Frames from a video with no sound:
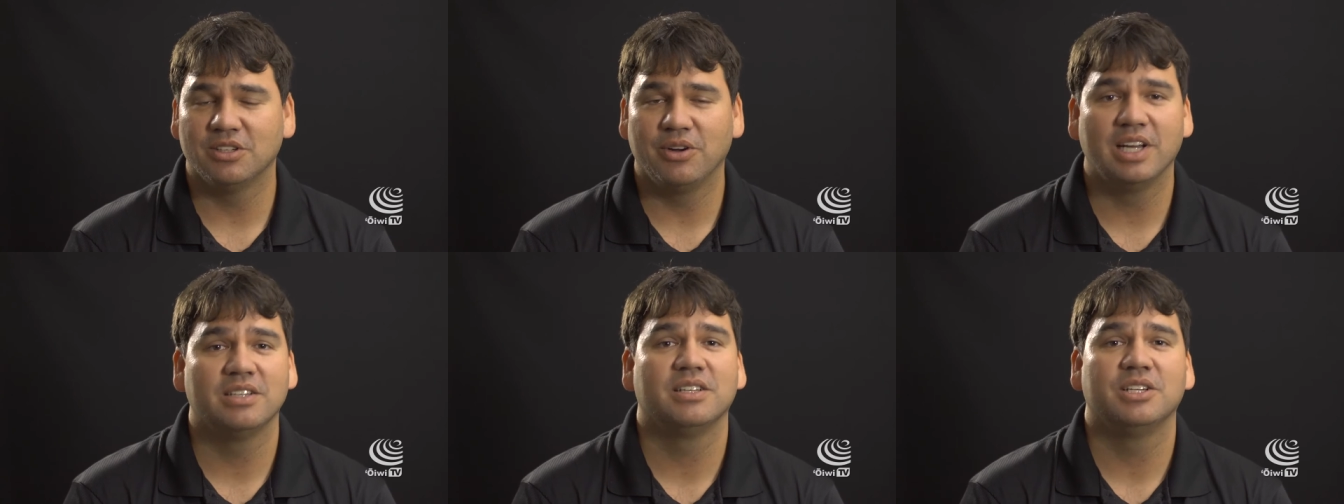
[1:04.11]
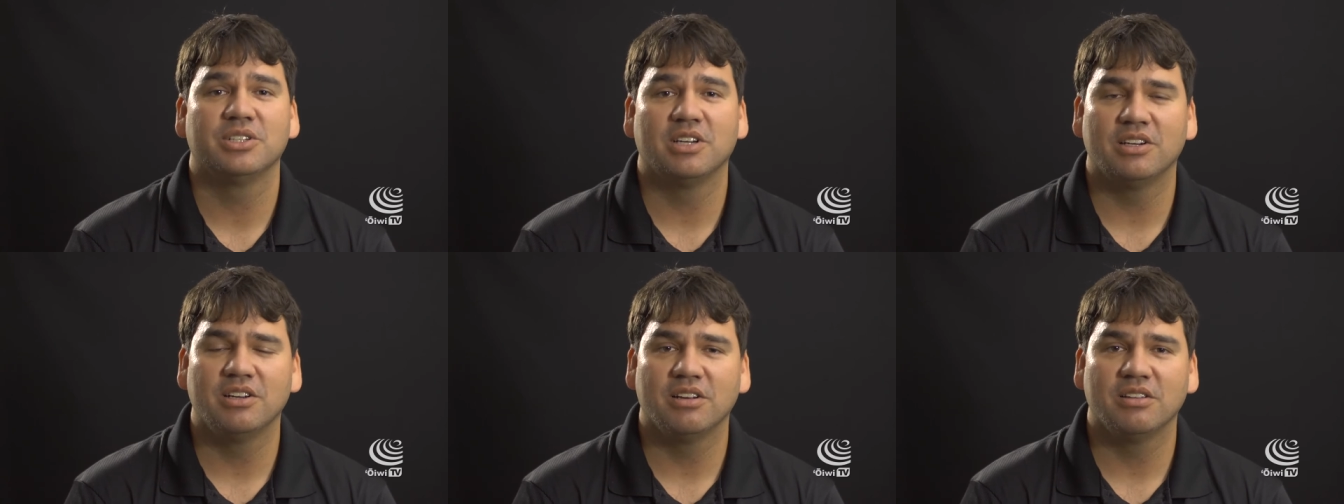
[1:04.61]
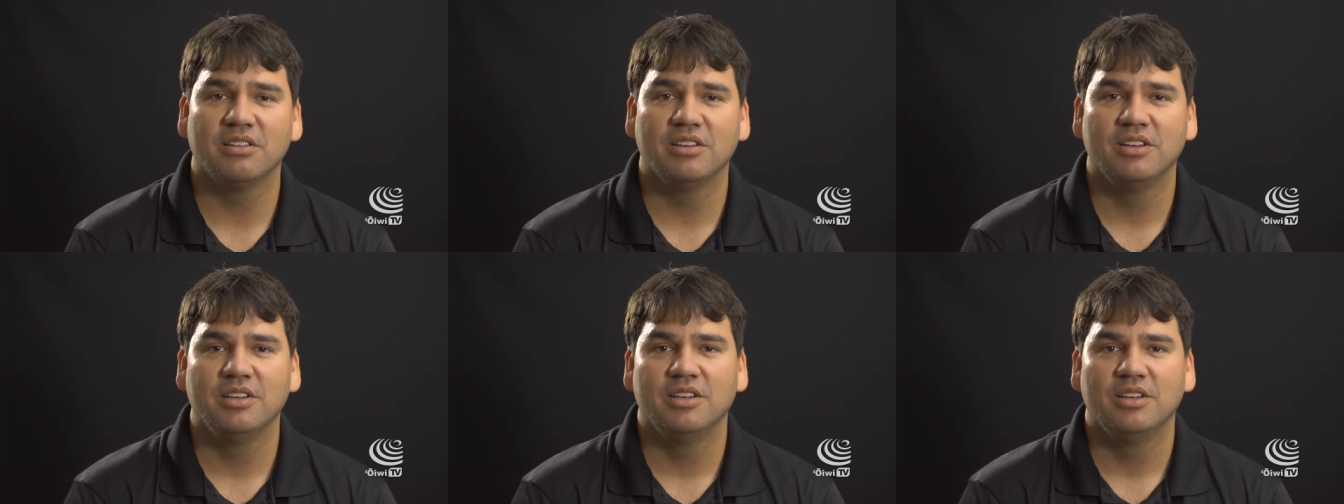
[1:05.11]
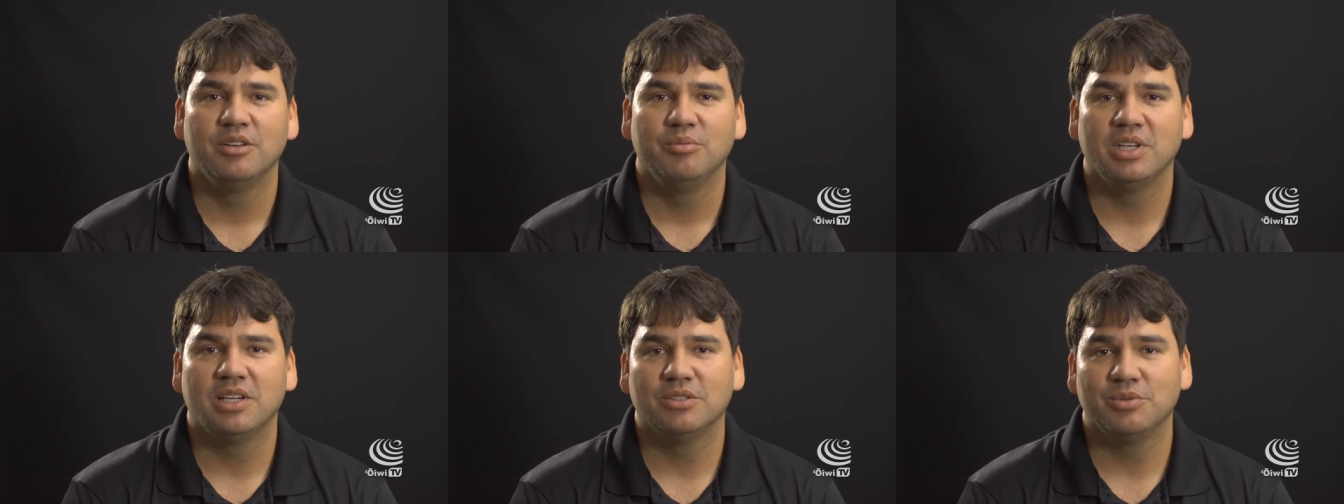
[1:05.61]
the greatest nation on earth,
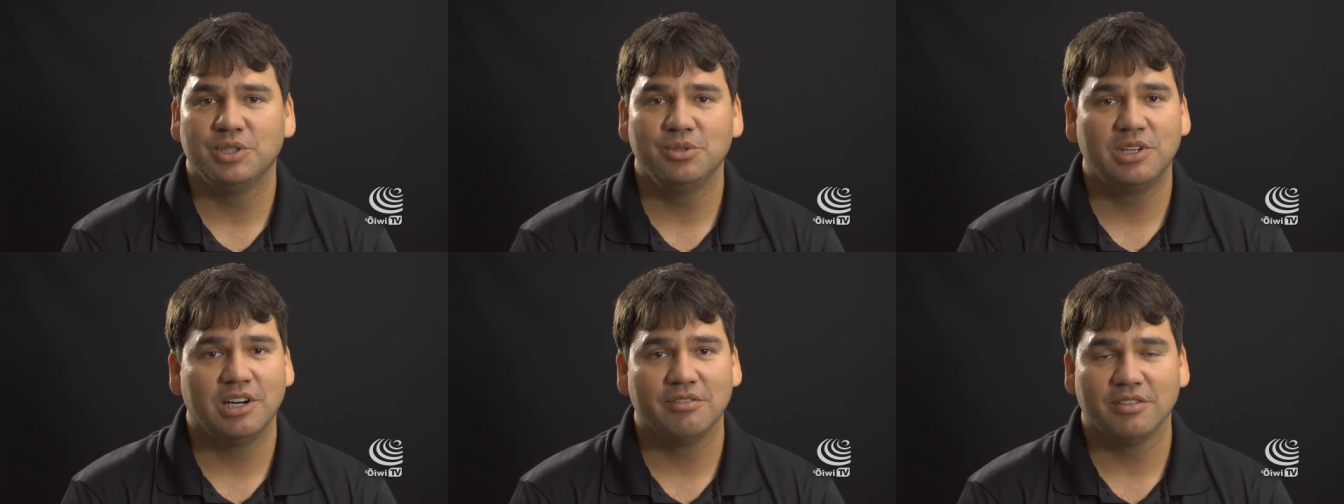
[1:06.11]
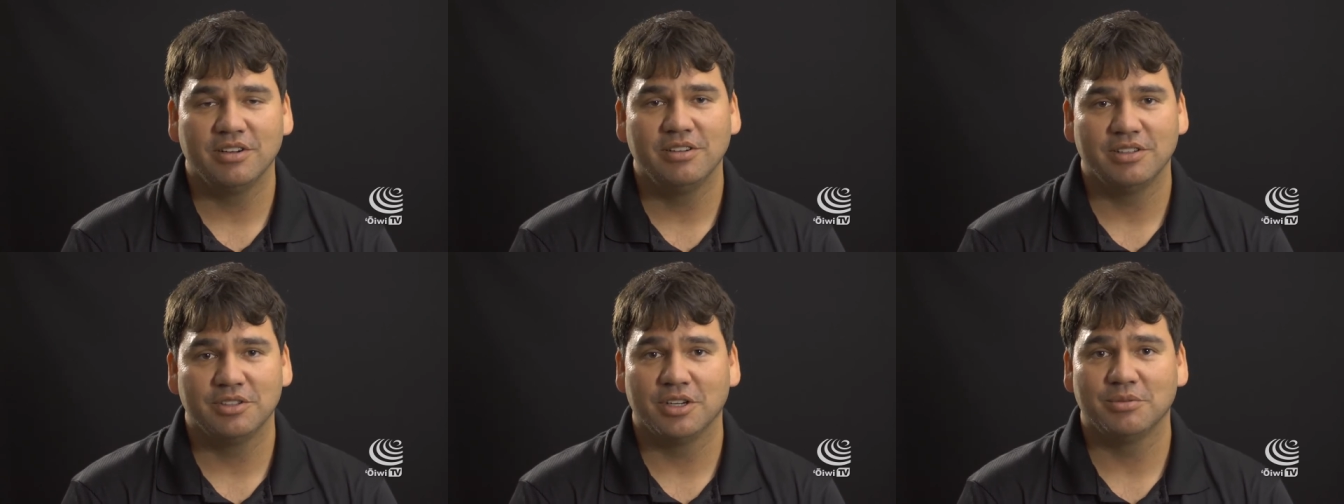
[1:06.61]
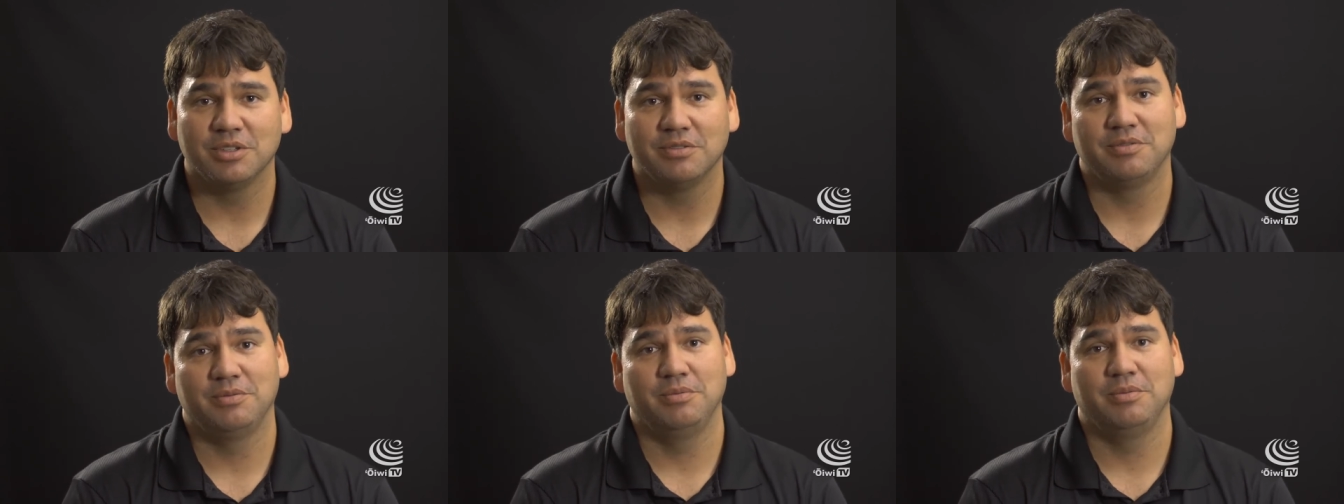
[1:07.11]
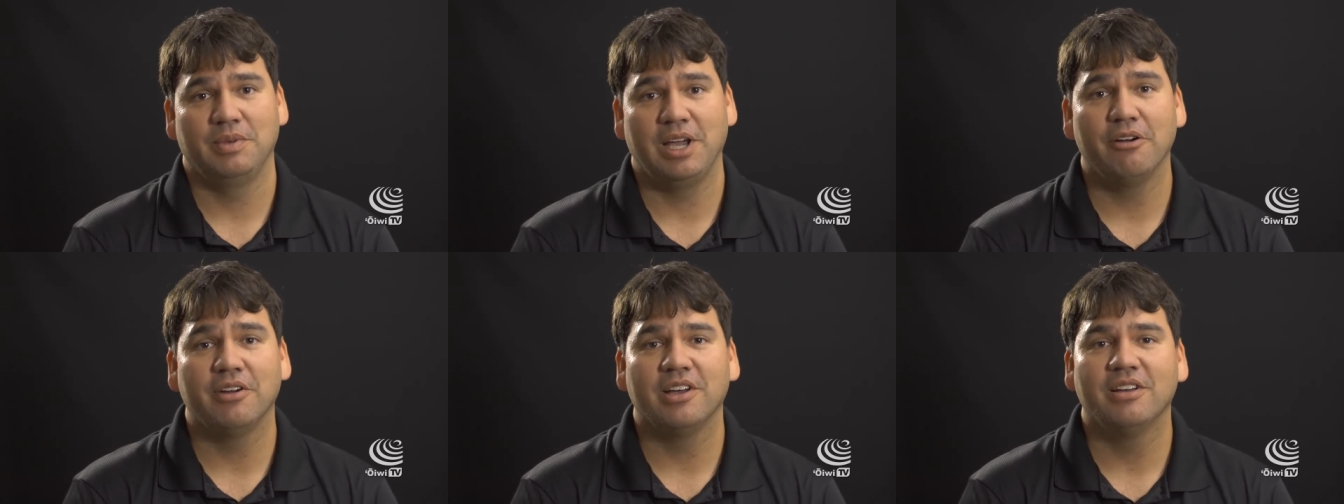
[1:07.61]
because we do cover, in terms of
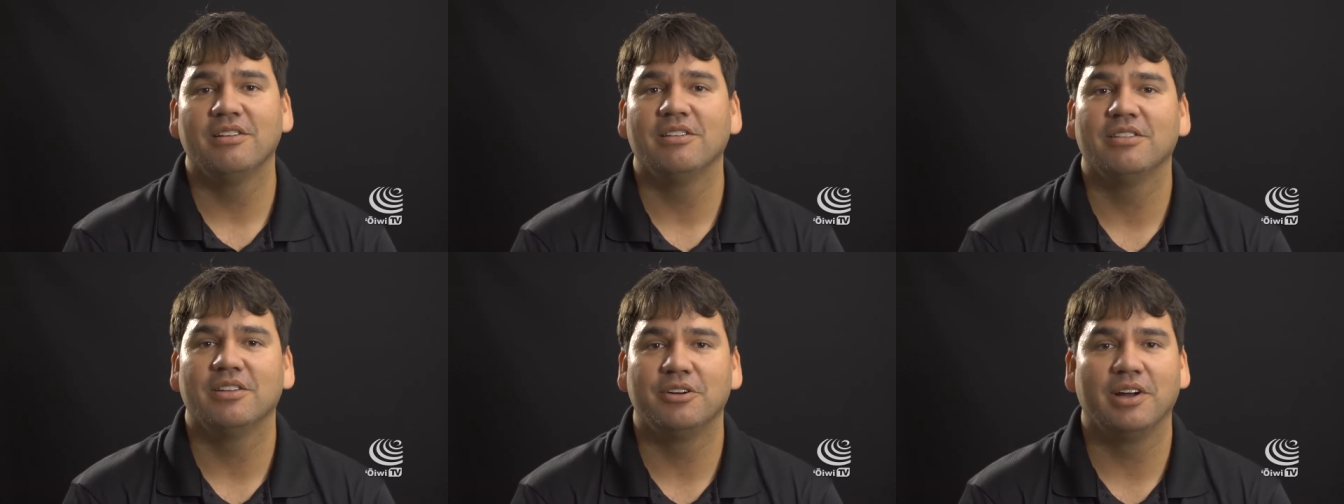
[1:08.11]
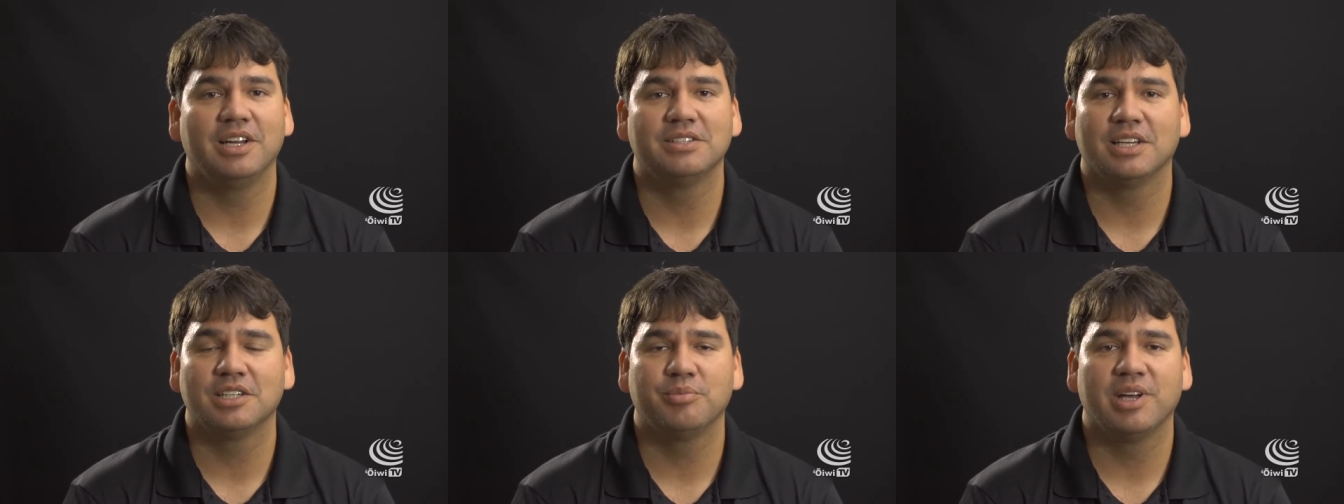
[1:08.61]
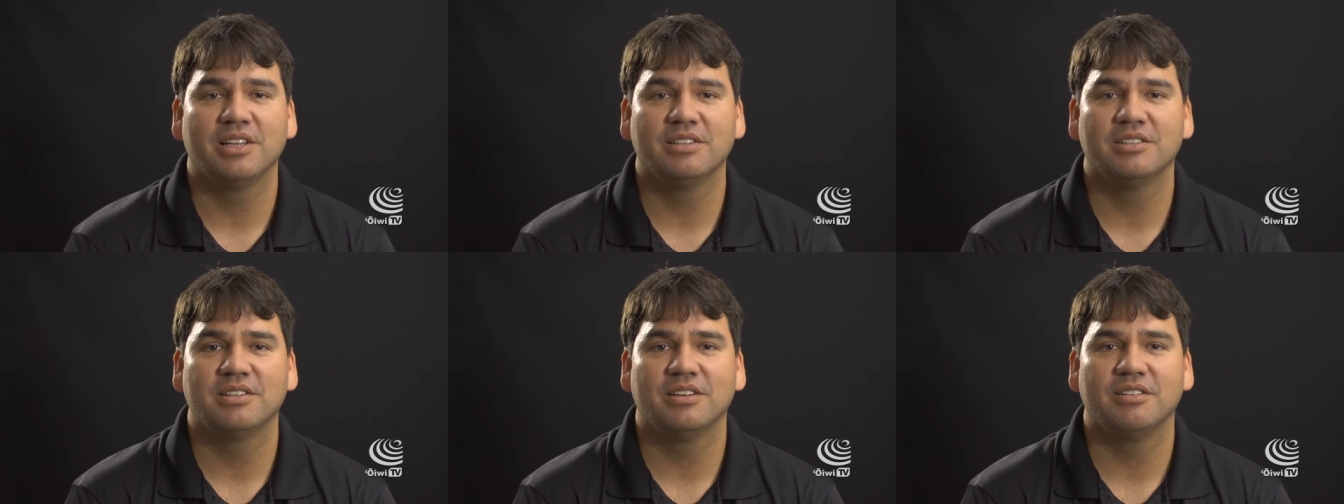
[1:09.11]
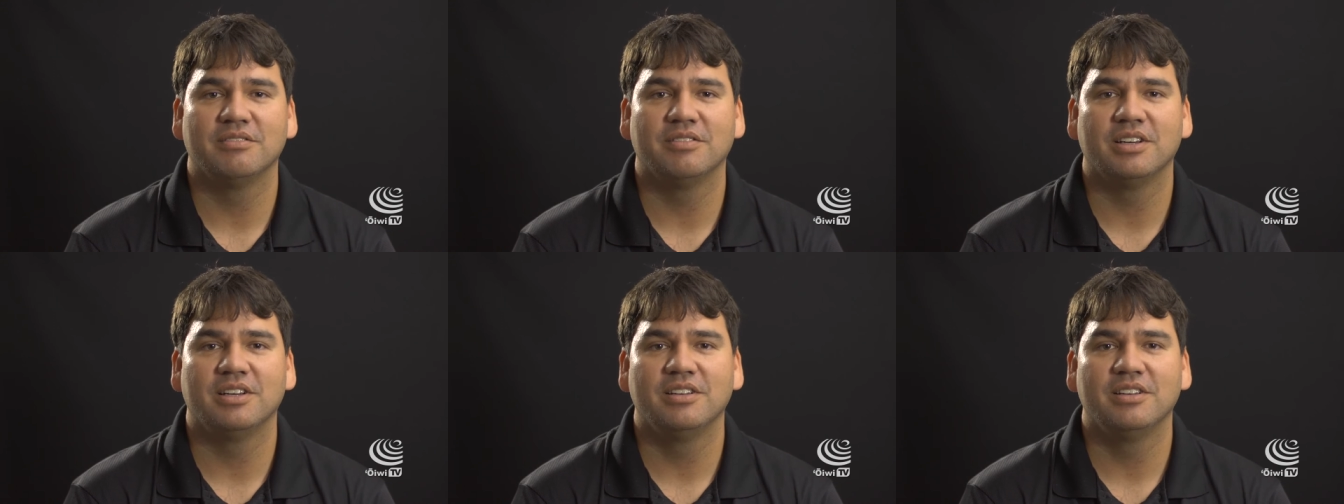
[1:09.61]
area, the greatest expanse of uh,